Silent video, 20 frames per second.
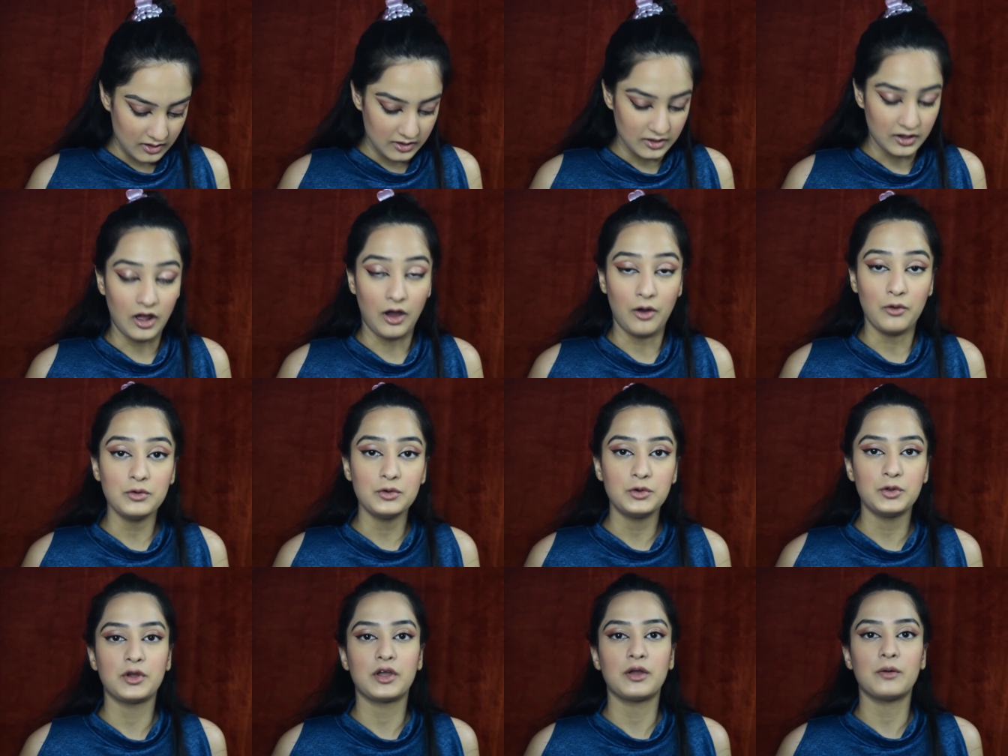Now,
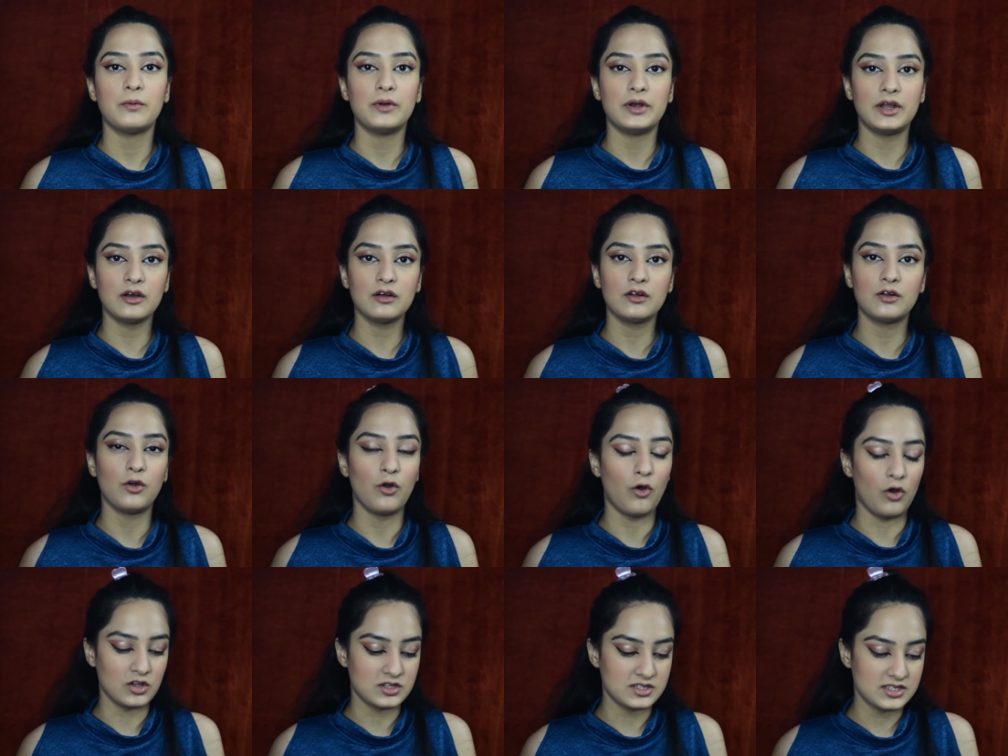to give it a
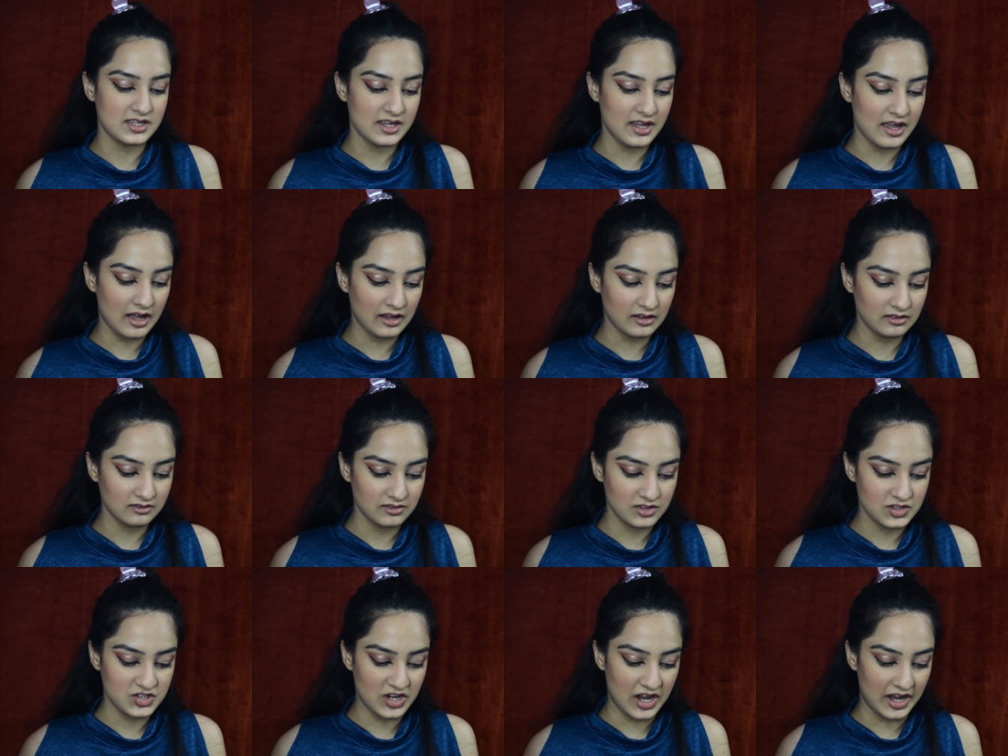glossy
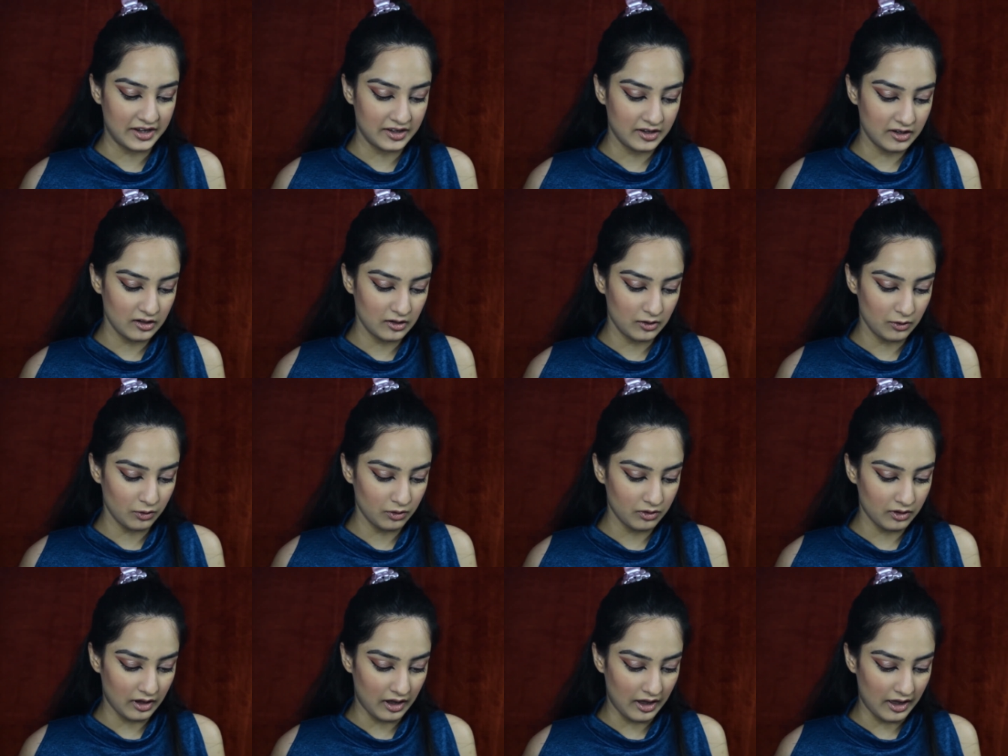and shiny
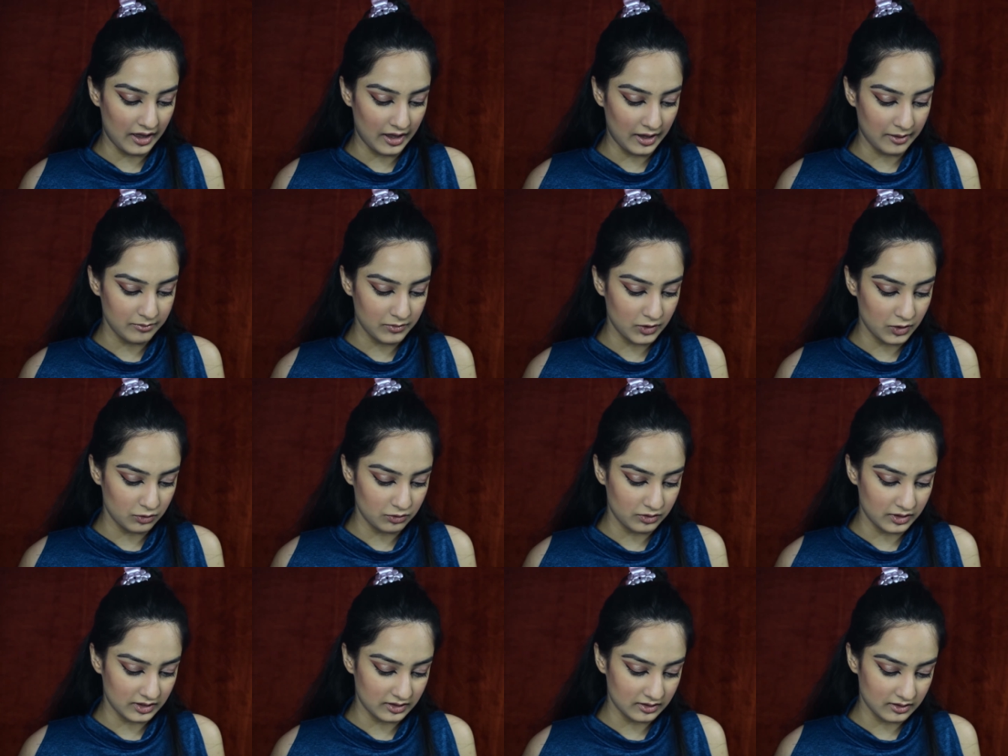look, I am
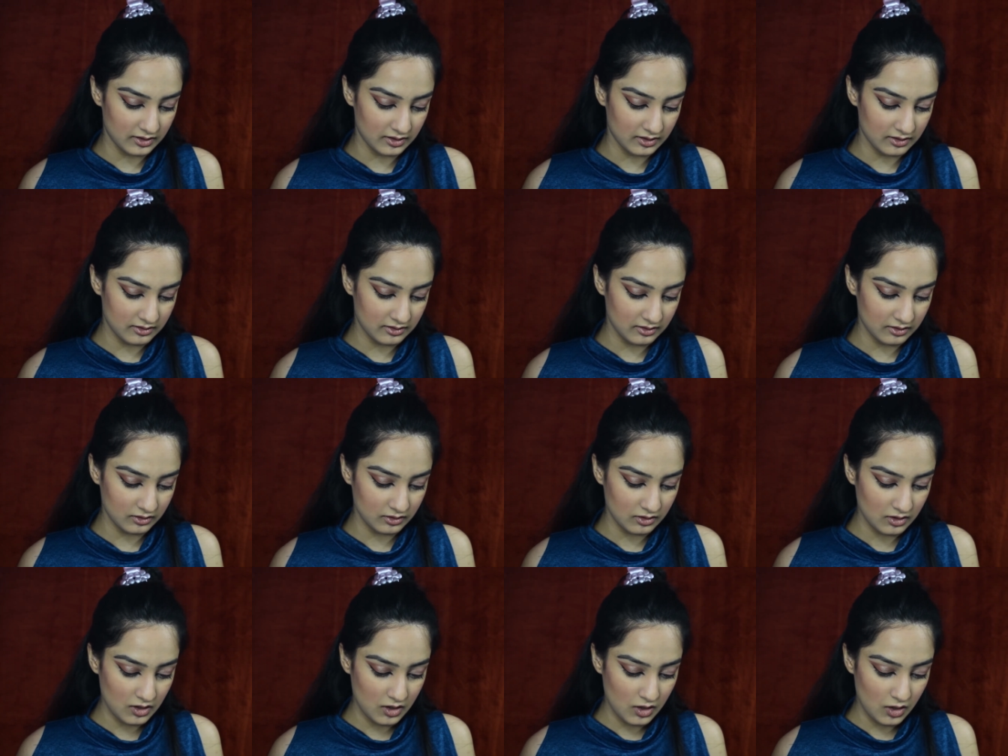using this
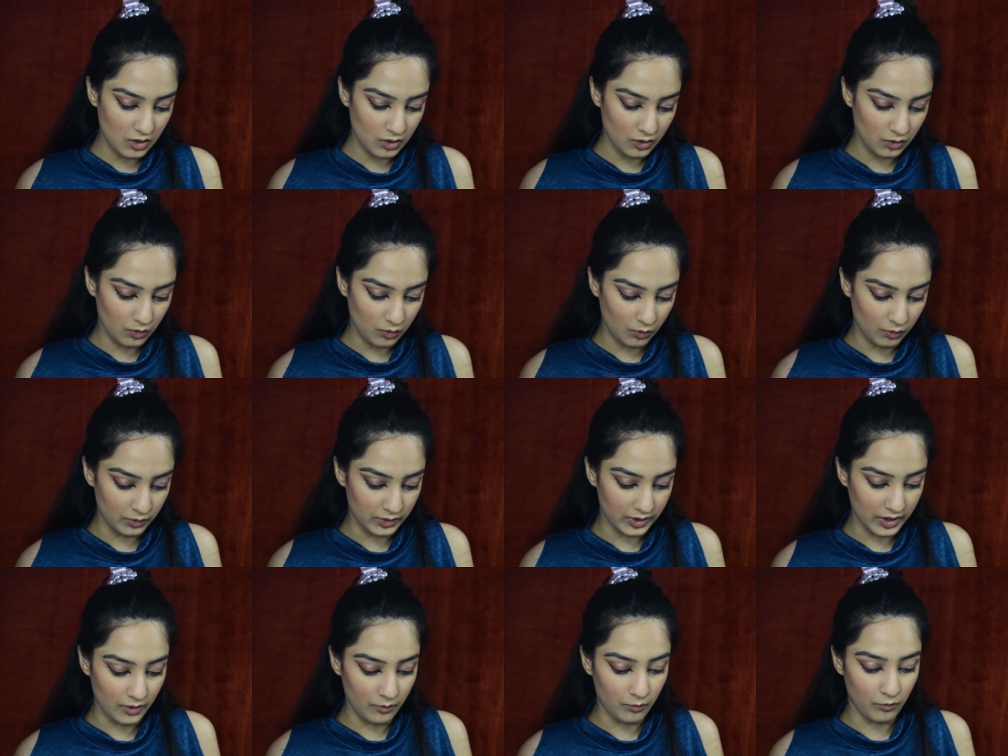
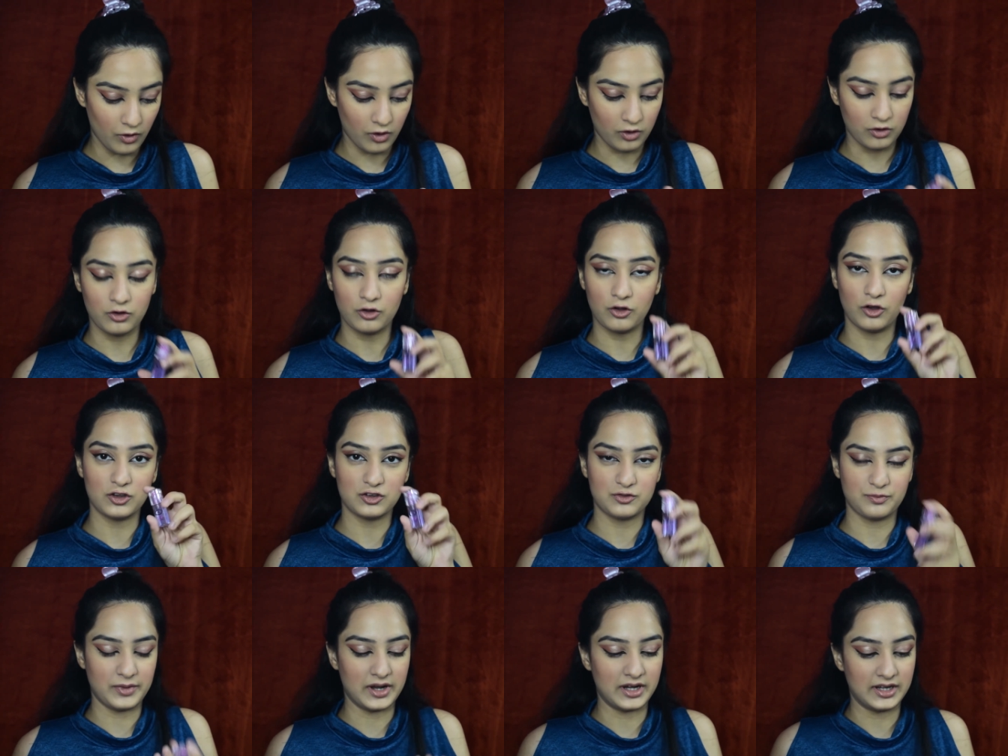Korea Walk
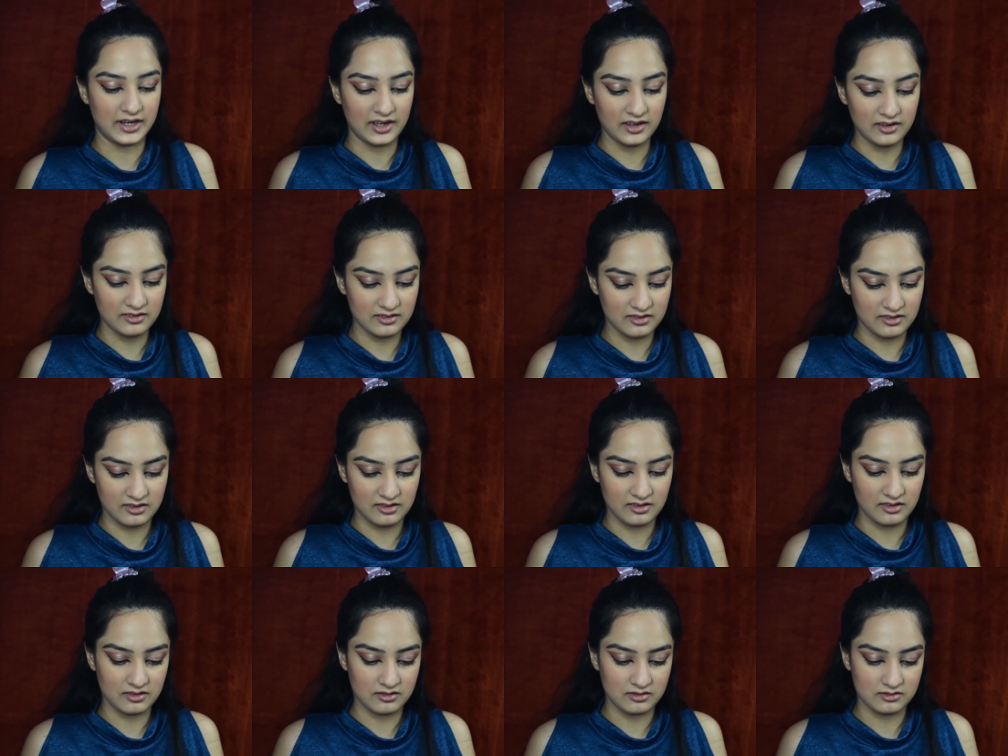
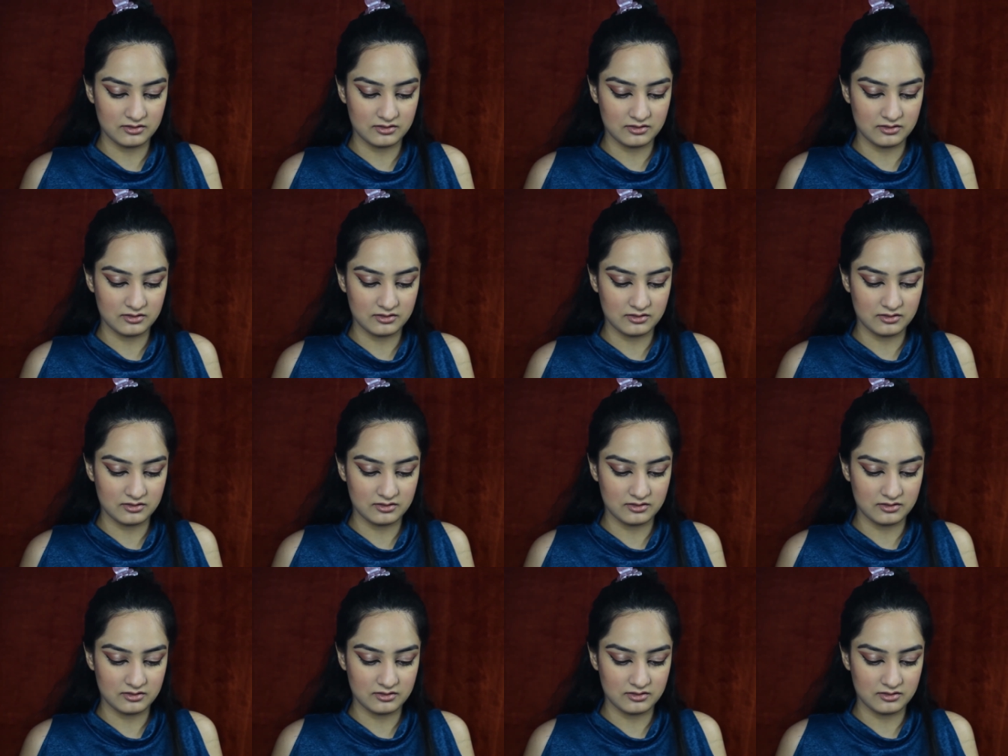Cosmetics